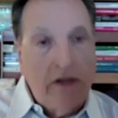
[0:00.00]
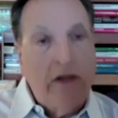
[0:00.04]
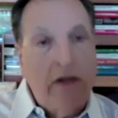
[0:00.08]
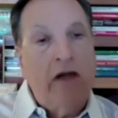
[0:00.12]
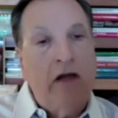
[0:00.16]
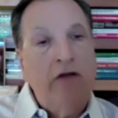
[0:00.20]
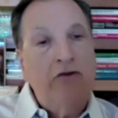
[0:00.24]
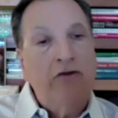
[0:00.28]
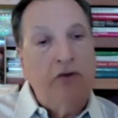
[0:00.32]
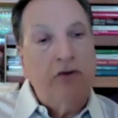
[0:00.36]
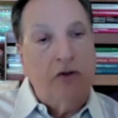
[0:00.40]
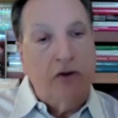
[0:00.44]
I
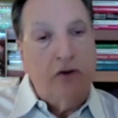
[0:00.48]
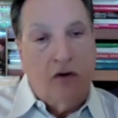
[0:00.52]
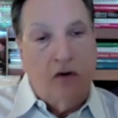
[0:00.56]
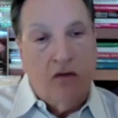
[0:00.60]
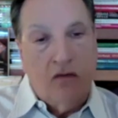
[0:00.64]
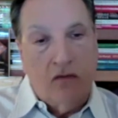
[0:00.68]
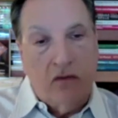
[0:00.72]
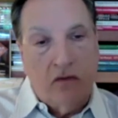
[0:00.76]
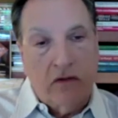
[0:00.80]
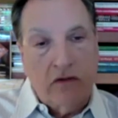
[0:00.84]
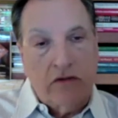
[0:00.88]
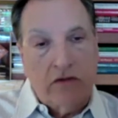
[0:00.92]
took
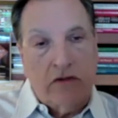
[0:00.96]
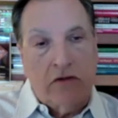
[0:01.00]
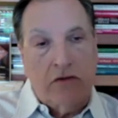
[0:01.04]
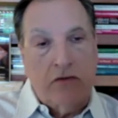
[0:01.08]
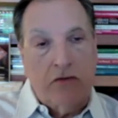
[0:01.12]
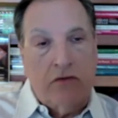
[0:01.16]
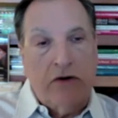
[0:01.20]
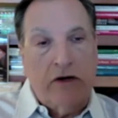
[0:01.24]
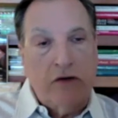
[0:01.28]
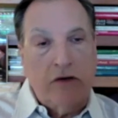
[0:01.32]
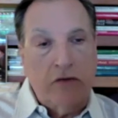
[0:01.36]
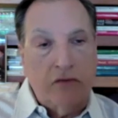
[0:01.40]
over as the
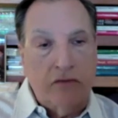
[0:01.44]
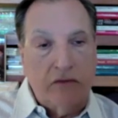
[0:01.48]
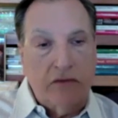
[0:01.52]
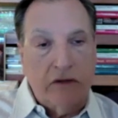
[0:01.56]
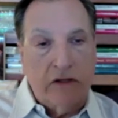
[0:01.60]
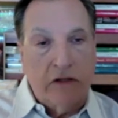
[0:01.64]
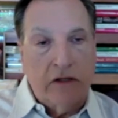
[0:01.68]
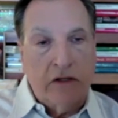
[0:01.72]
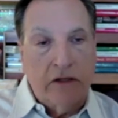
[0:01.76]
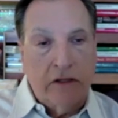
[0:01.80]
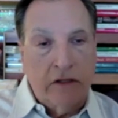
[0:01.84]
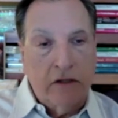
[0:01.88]
director of the
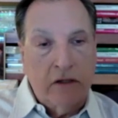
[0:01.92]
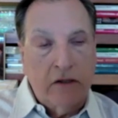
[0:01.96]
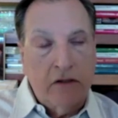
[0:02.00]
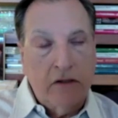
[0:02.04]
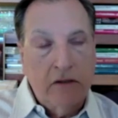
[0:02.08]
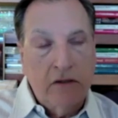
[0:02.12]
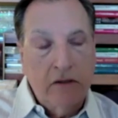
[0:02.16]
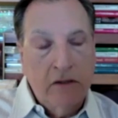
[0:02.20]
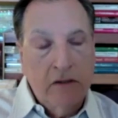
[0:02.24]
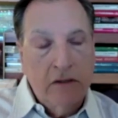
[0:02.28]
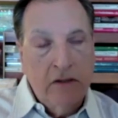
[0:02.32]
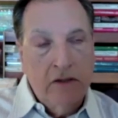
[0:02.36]
clinic.
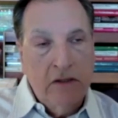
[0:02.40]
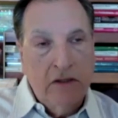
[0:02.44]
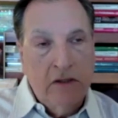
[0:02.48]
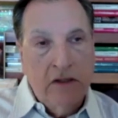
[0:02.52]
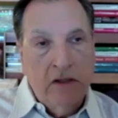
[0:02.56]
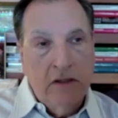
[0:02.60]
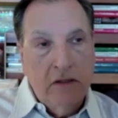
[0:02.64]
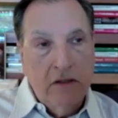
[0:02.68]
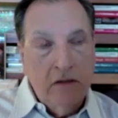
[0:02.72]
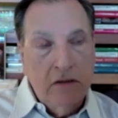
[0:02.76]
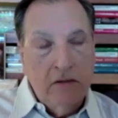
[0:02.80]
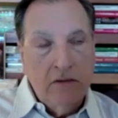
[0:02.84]

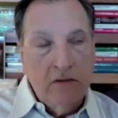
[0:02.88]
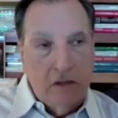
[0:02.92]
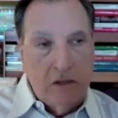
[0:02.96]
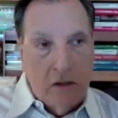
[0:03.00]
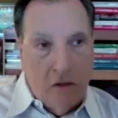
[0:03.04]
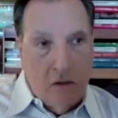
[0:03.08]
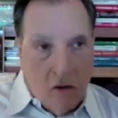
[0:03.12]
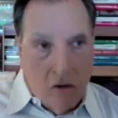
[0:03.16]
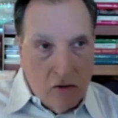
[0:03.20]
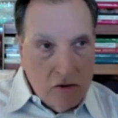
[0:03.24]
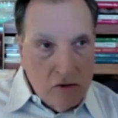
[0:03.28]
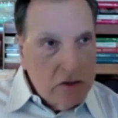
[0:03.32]
It's a
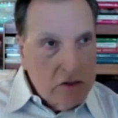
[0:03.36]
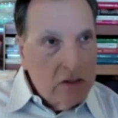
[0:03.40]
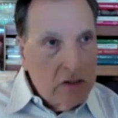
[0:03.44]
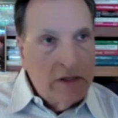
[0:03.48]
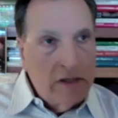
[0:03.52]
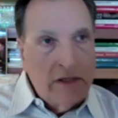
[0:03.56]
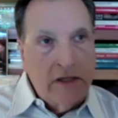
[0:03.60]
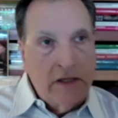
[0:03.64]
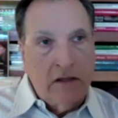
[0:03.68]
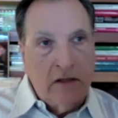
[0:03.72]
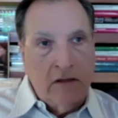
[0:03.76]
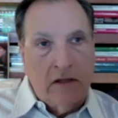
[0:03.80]
large
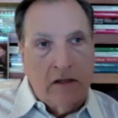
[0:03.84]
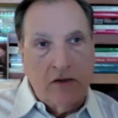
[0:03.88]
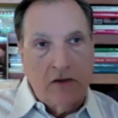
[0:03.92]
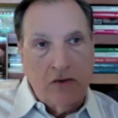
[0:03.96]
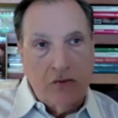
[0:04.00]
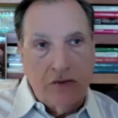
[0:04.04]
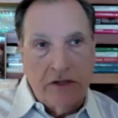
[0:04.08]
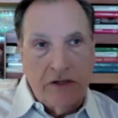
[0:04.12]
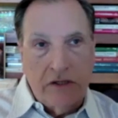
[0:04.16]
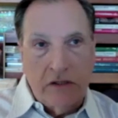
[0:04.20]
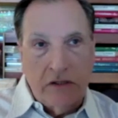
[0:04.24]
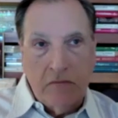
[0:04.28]
clinic that
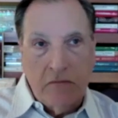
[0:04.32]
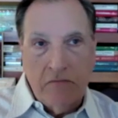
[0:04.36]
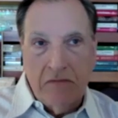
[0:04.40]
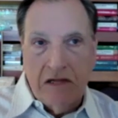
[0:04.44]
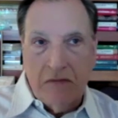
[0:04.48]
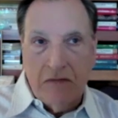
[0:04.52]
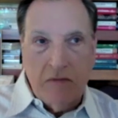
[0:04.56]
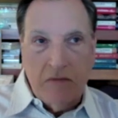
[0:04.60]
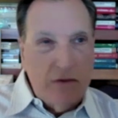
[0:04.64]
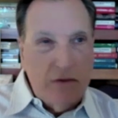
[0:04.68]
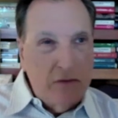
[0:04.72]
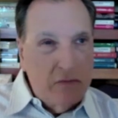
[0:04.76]
treated
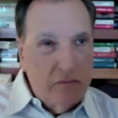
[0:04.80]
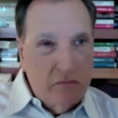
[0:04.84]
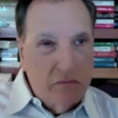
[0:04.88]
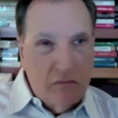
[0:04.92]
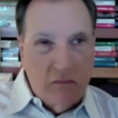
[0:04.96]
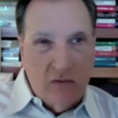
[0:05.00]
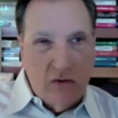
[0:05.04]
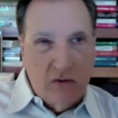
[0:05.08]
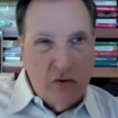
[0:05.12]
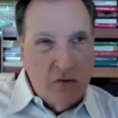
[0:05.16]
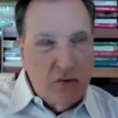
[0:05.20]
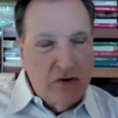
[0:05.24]
maybe
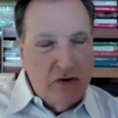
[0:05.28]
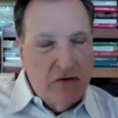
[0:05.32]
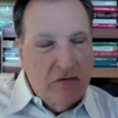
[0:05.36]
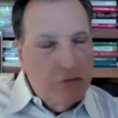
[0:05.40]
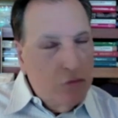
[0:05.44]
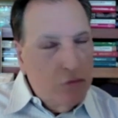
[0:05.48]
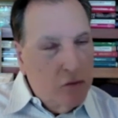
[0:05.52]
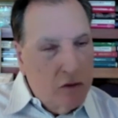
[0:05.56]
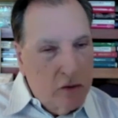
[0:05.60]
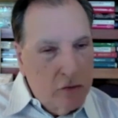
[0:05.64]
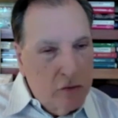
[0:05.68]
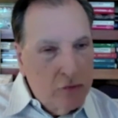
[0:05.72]

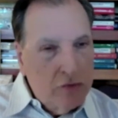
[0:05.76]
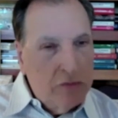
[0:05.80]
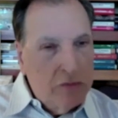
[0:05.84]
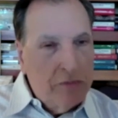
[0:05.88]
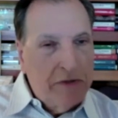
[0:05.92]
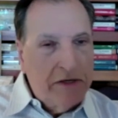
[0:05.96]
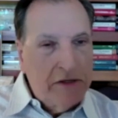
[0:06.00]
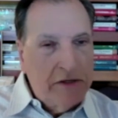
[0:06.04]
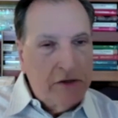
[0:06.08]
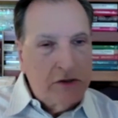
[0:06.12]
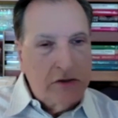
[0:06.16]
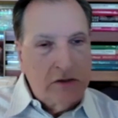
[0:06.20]
400
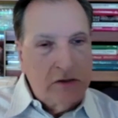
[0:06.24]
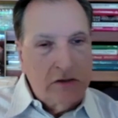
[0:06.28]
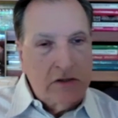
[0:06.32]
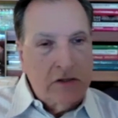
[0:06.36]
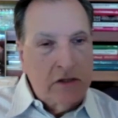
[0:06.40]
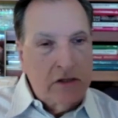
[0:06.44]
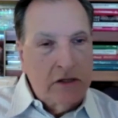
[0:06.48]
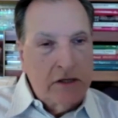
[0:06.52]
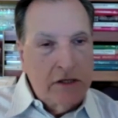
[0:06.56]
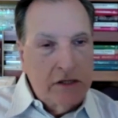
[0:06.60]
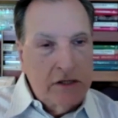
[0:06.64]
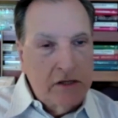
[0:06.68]
patients at
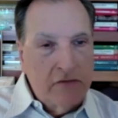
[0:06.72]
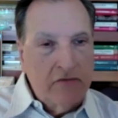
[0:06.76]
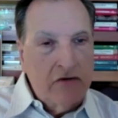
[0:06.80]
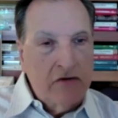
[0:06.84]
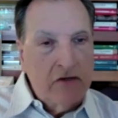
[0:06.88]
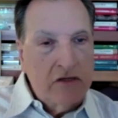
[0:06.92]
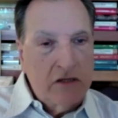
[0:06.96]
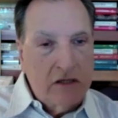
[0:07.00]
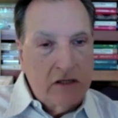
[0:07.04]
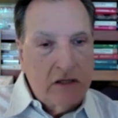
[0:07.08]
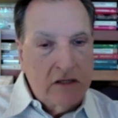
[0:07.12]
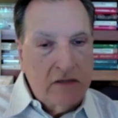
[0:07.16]
any given
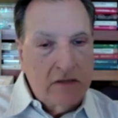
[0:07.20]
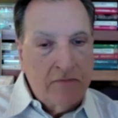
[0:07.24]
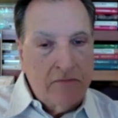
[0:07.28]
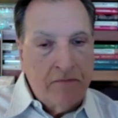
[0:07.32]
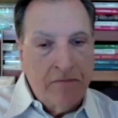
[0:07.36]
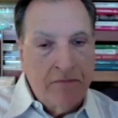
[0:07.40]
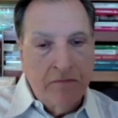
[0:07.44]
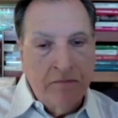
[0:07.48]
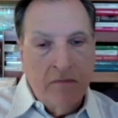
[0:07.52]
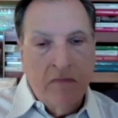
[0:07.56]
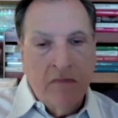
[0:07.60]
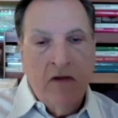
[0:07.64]
time.
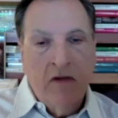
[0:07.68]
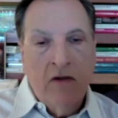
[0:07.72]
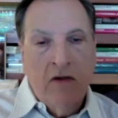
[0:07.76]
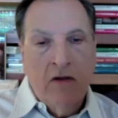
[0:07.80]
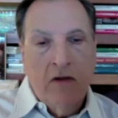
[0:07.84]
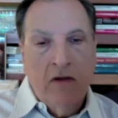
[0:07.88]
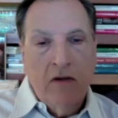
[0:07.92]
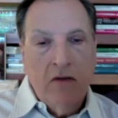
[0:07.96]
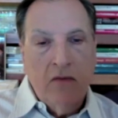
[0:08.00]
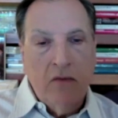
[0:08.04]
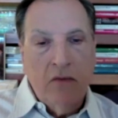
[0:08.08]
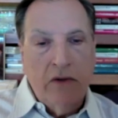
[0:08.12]

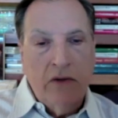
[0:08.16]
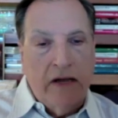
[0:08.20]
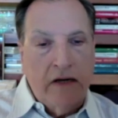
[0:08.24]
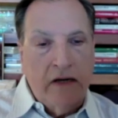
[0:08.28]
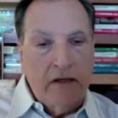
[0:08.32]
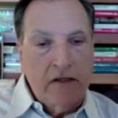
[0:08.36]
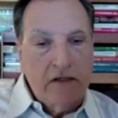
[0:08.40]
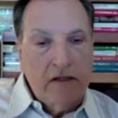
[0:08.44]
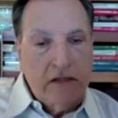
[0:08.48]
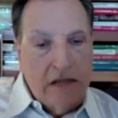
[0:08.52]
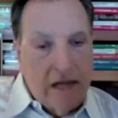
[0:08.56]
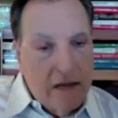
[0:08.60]
We had a
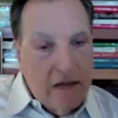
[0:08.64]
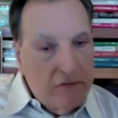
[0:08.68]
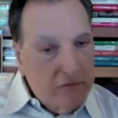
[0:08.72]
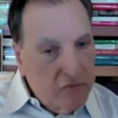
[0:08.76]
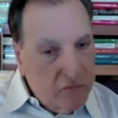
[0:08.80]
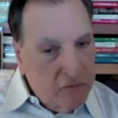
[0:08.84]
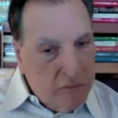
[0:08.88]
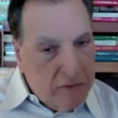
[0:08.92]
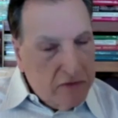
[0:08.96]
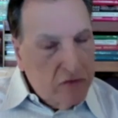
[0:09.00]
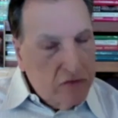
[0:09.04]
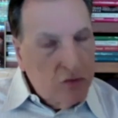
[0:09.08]
staff of
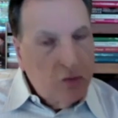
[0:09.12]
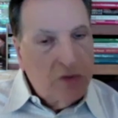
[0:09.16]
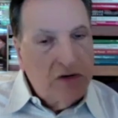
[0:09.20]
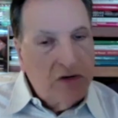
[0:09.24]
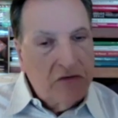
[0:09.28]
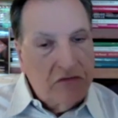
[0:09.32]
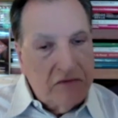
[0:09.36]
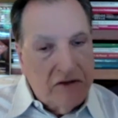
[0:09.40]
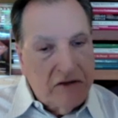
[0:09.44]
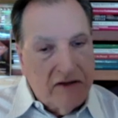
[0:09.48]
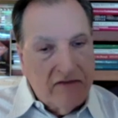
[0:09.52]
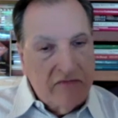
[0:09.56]
about
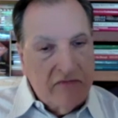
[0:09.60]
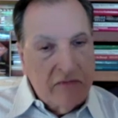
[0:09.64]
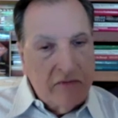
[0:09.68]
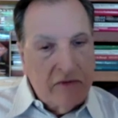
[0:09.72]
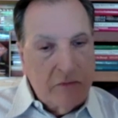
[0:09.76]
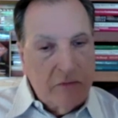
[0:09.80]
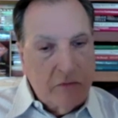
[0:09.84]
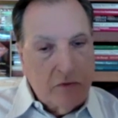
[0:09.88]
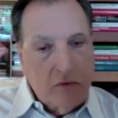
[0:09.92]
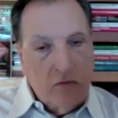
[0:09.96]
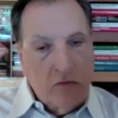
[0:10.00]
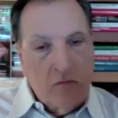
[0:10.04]
25
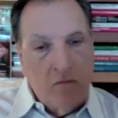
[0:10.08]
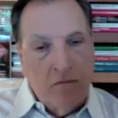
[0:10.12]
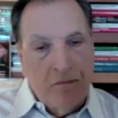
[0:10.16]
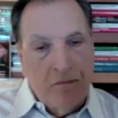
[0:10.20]
people.